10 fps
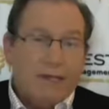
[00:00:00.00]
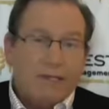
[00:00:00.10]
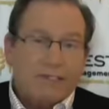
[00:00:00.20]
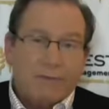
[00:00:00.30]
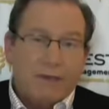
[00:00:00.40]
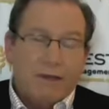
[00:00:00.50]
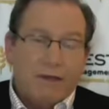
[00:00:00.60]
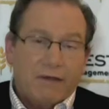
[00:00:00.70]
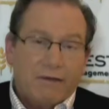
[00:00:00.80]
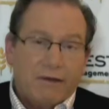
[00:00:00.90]

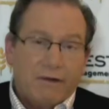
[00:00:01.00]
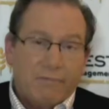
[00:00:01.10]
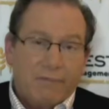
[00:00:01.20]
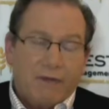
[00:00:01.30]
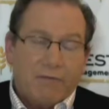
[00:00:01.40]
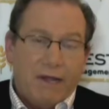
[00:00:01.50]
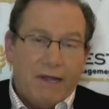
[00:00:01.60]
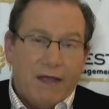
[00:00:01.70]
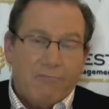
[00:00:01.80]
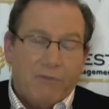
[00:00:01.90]
semiconductor pick right
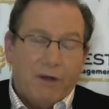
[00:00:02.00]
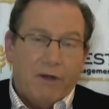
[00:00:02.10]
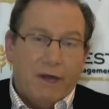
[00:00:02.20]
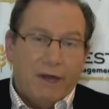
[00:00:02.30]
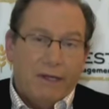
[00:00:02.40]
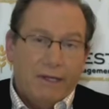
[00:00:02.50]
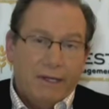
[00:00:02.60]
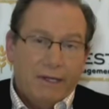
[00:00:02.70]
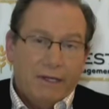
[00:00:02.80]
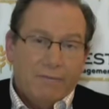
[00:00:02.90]
now, bar none,
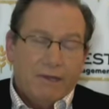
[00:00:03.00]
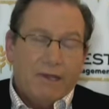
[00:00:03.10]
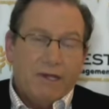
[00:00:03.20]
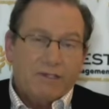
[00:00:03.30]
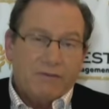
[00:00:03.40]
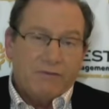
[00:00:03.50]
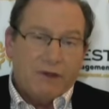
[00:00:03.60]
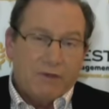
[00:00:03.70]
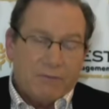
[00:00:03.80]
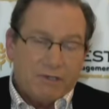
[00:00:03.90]
because of
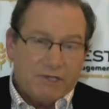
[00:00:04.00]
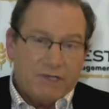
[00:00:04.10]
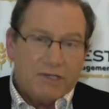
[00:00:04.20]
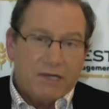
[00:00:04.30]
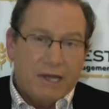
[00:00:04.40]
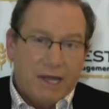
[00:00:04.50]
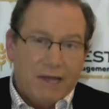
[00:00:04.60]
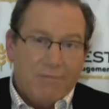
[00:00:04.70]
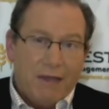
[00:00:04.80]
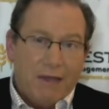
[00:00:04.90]
their position in
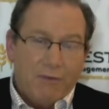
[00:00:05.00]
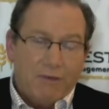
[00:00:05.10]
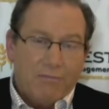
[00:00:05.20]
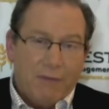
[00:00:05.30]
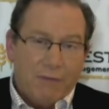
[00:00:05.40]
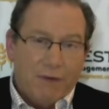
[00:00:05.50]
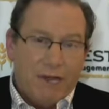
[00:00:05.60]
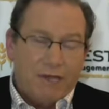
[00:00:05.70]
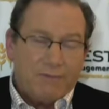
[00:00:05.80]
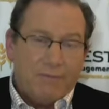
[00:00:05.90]
high bandwidth
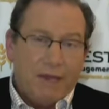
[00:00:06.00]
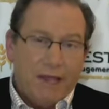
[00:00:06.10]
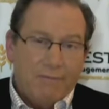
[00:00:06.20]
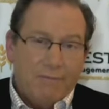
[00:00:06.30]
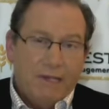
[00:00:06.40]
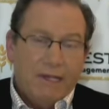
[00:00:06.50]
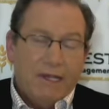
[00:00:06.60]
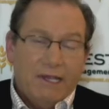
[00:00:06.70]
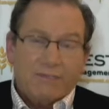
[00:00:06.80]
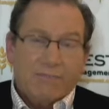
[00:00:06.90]
memory, HBM,
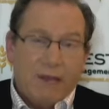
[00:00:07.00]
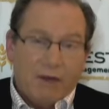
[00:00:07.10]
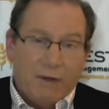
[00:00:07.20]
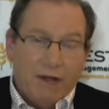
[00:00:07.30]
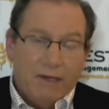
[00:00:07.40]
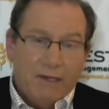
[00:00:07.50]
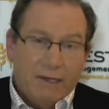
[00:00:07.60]
is Micron.